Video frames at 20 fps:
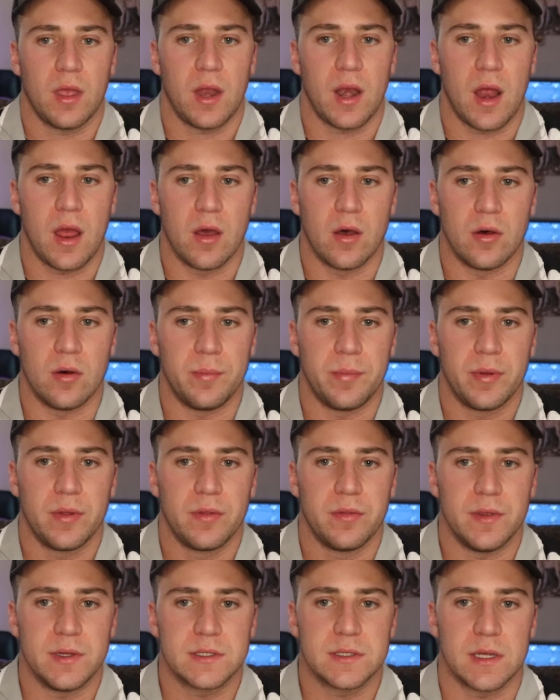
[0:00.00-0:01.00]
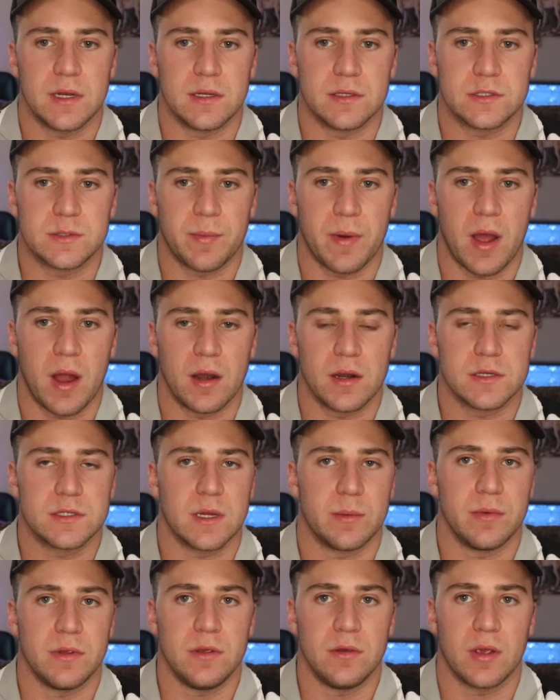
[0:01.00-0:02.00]
And I hope this can inspire
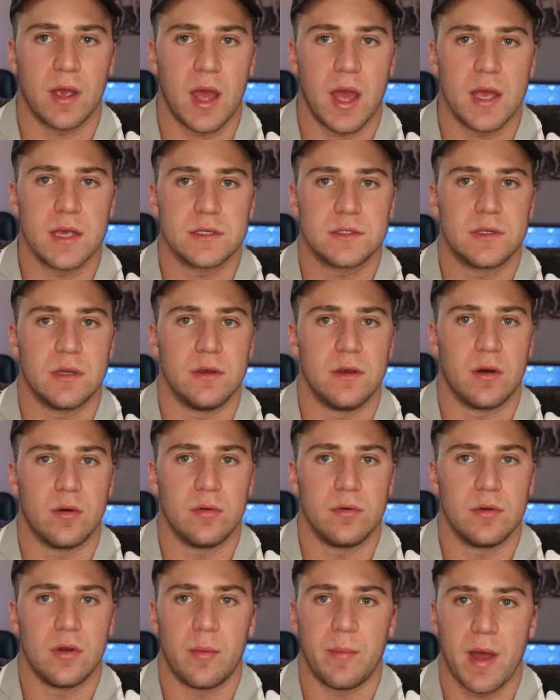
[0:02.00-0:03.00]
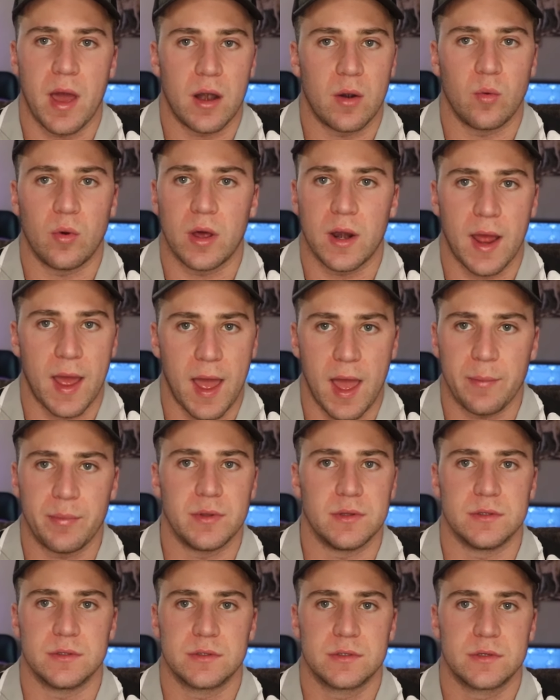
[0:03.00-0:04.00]
some of you guys to know, no matter what
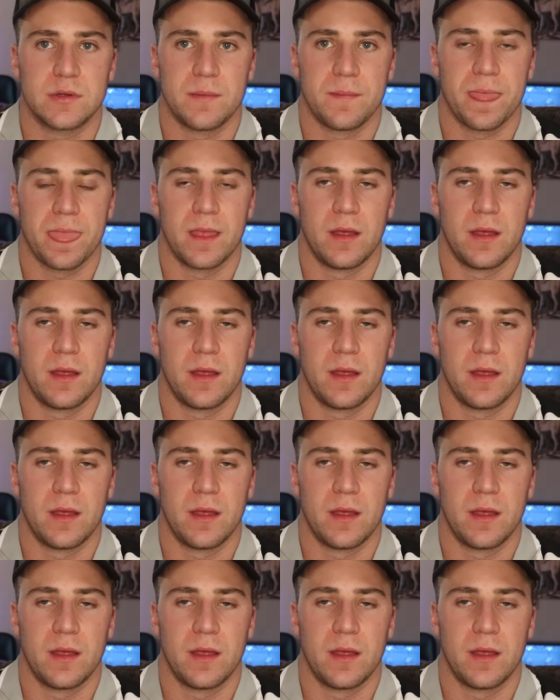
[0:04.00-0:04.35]
happens,